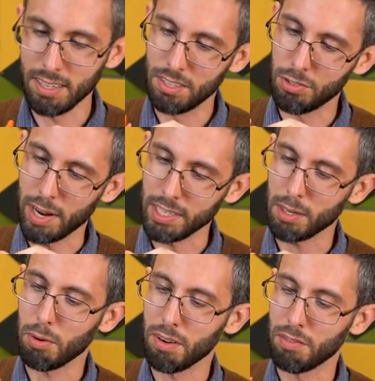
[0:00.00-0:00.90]
a
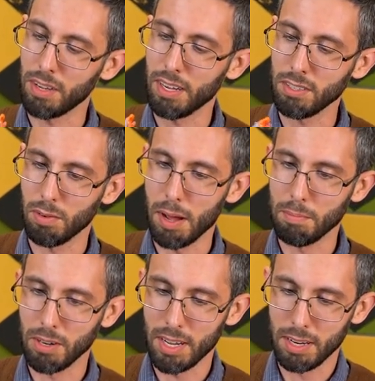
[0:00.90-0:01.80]
Jurassic Park
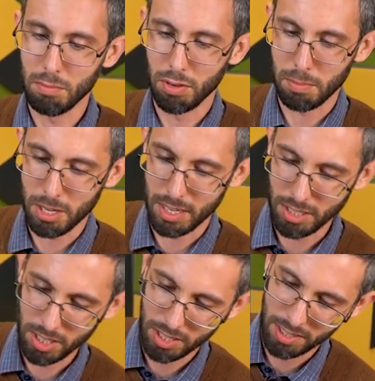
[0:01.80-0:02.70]
Velociraptor head pretty
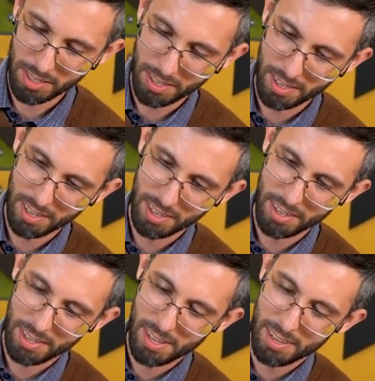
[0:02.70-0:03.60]
much.
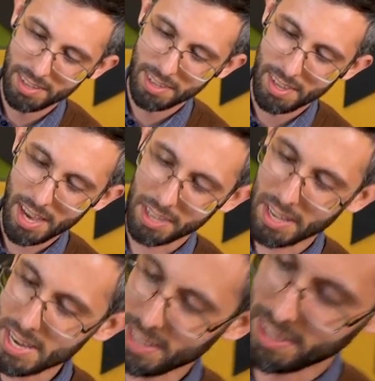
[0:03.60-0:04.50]
I like